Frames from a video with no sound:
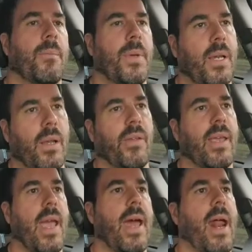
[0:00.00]
because
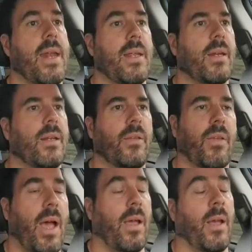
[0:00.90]
again, I needed
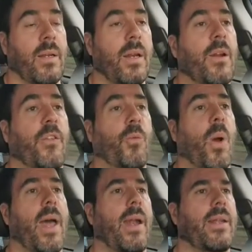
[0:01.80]
to
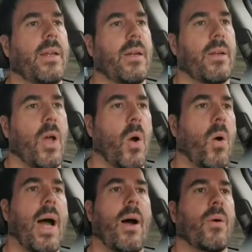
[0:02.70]
sweat. I needed to
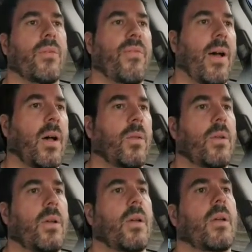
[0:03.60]
know how it felt
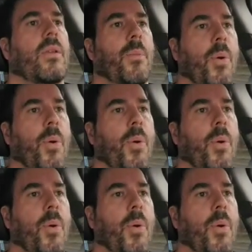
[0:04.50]
to